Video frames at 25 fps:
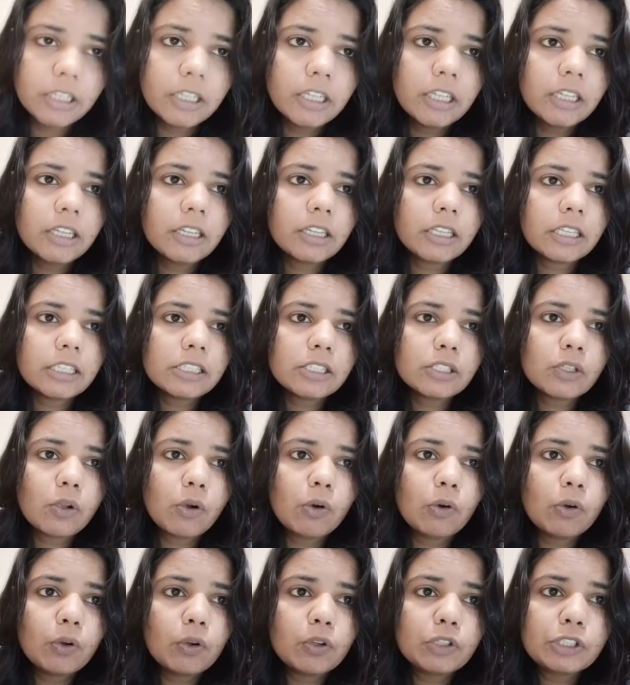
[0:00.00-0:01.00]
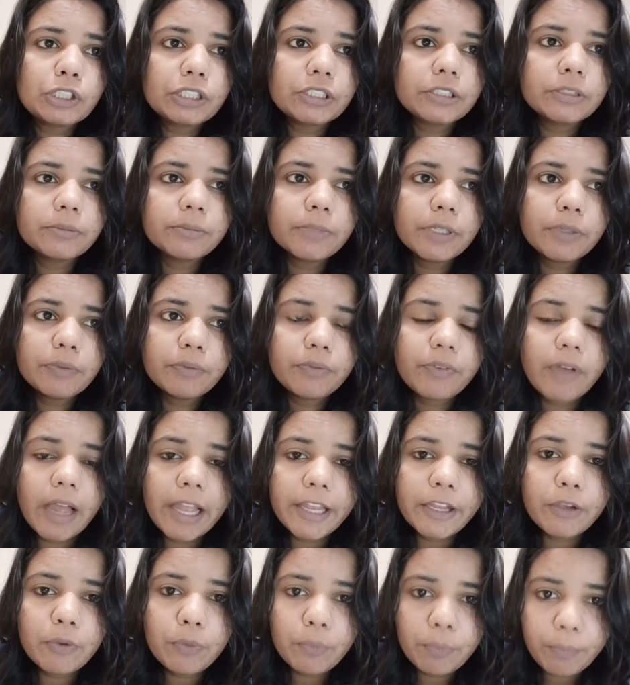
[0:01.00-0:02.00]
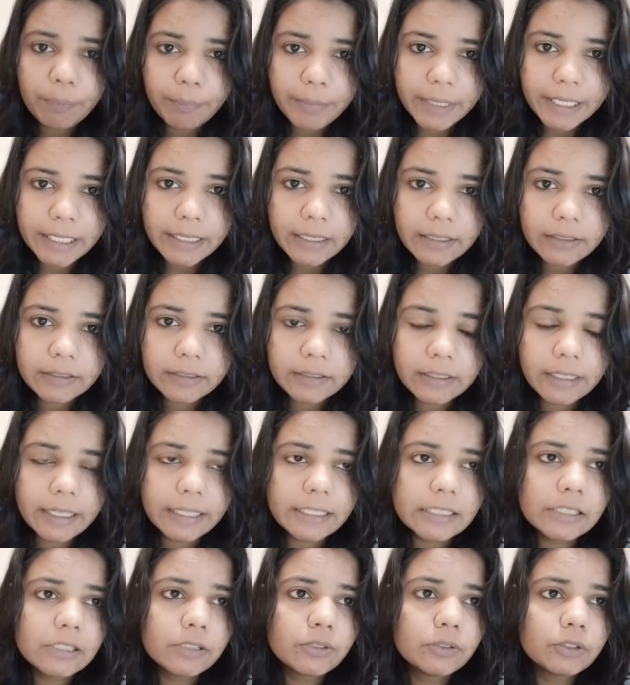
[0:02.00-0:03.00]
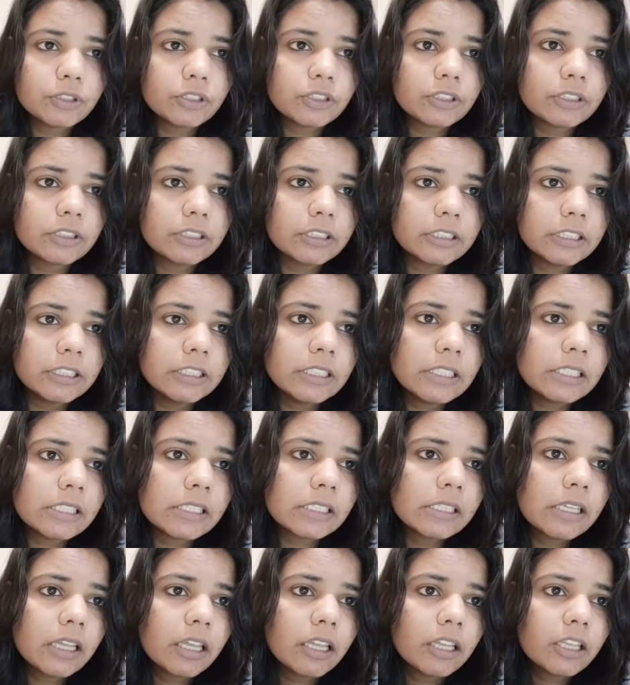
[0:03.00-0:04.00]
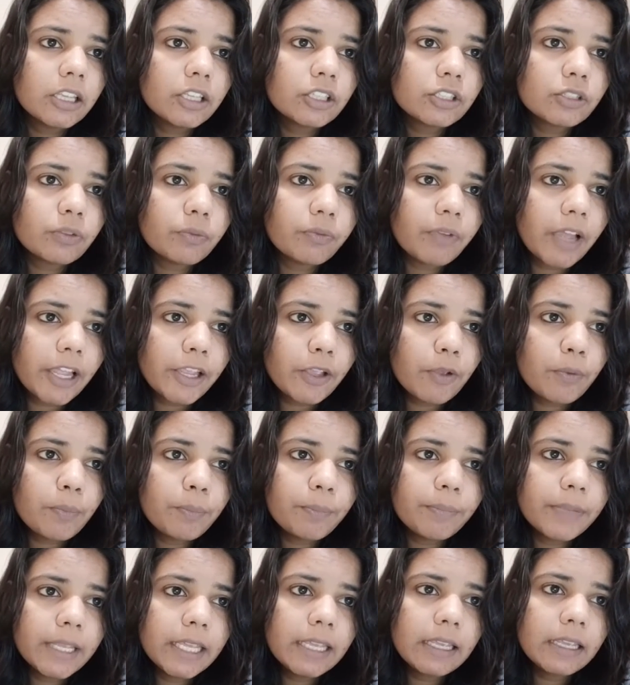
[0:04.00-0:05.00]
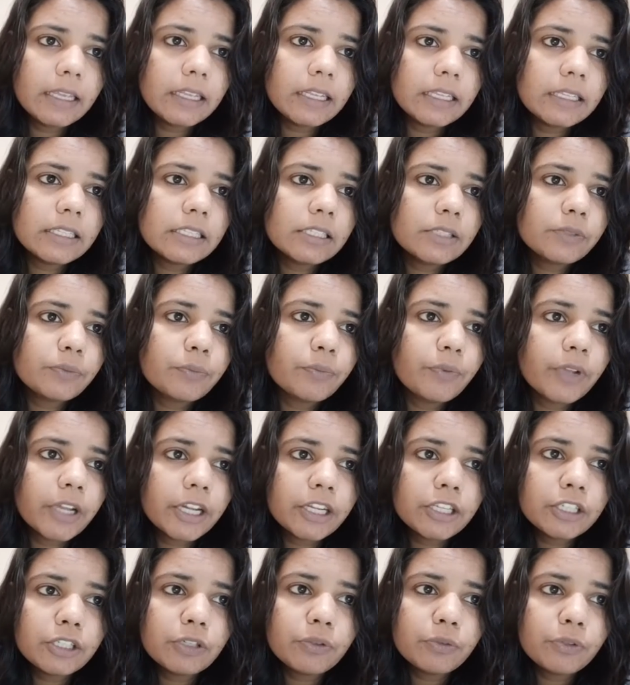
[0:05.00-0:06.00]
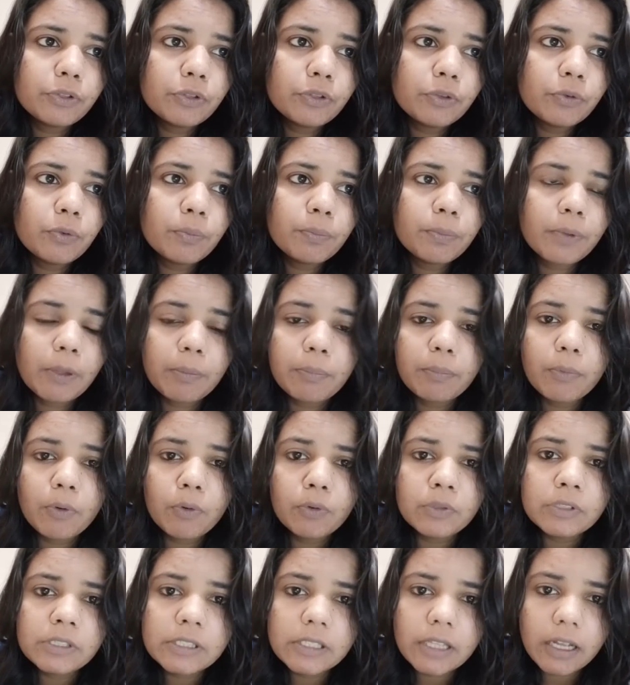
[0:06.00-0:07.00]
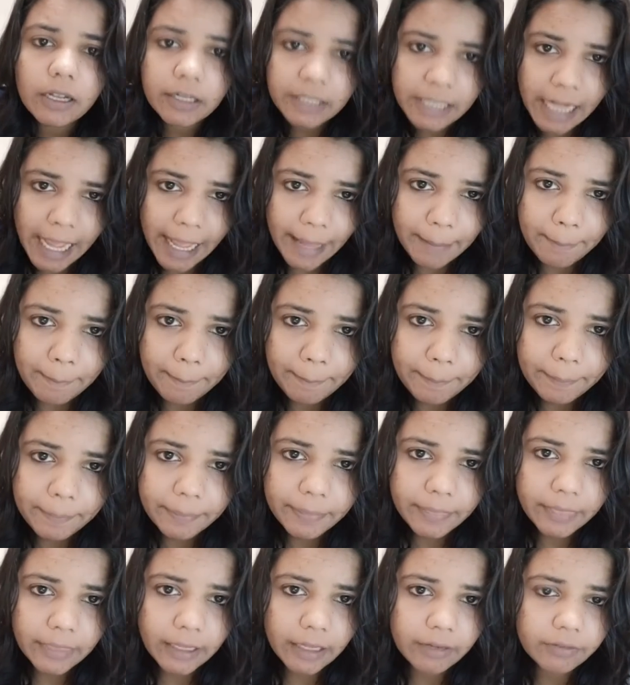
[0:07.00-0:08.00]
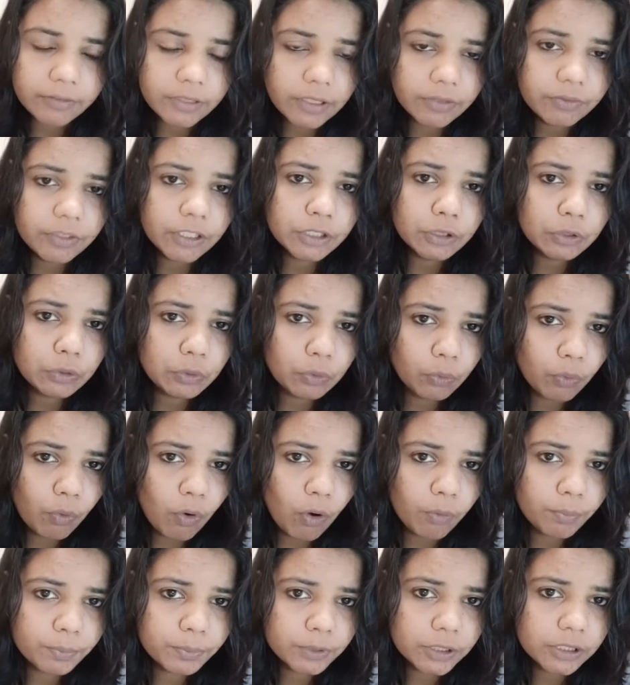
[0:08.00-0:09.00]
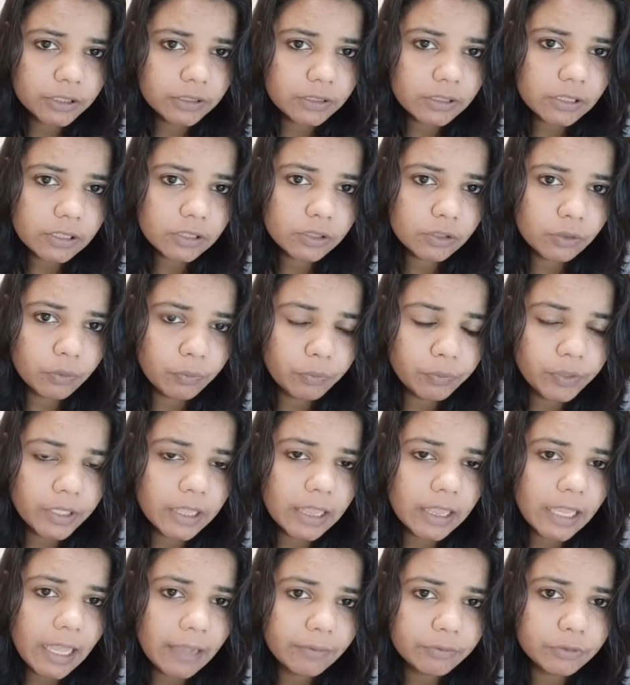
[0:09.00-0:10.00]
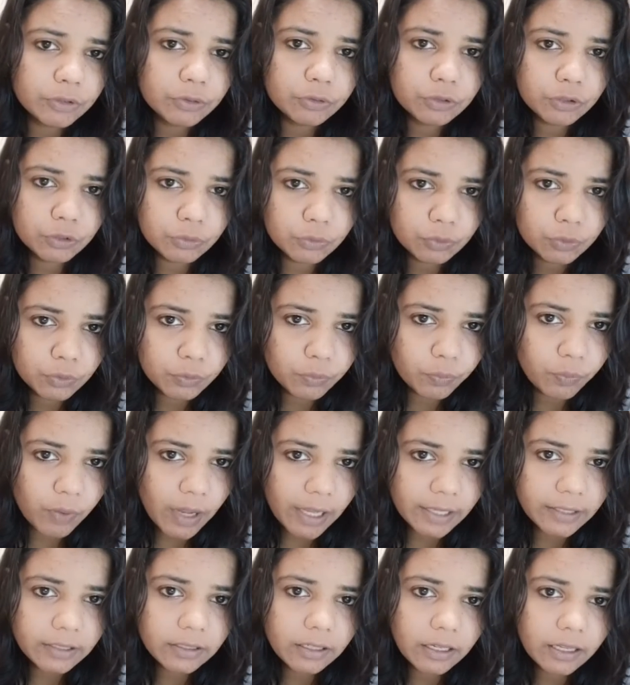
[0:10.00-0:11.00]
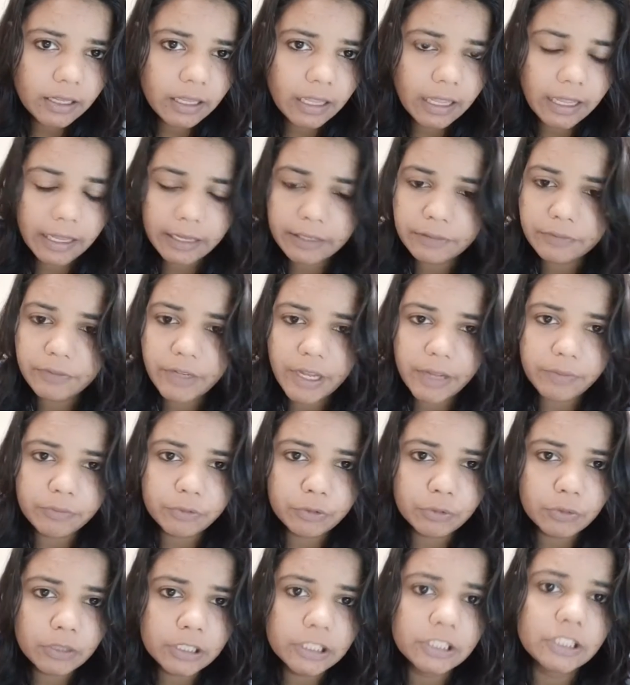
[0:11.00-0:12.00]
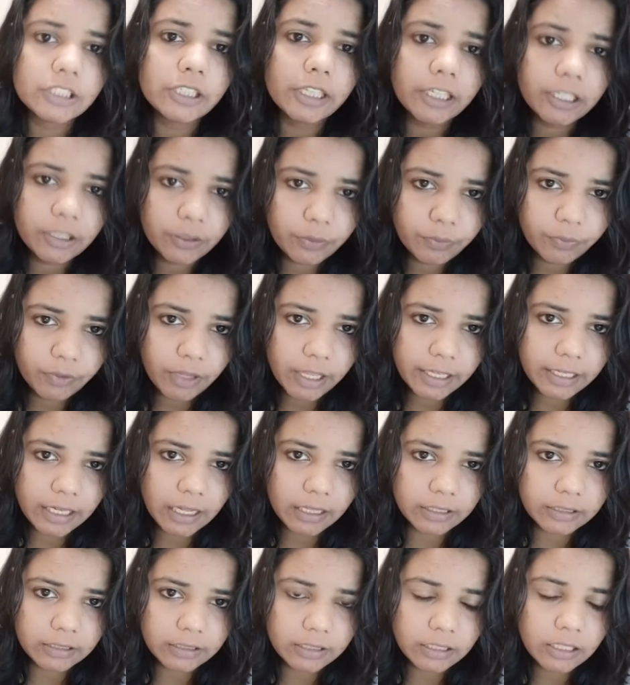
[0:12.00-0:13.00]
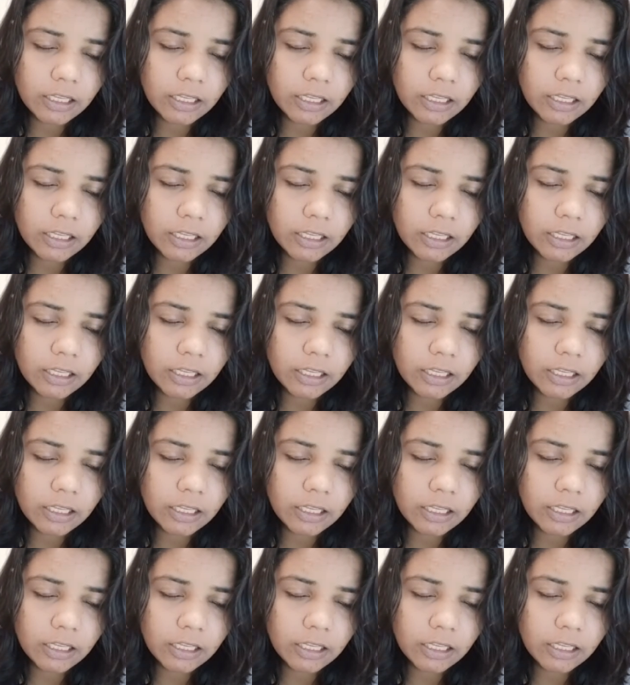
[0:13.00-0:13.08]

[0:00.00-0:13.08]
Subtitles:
Okay, so question number 5B, next question is, so 5B is, where do you propose a dam? They have given 2 options, so we'll have to choose one and we have to reject another.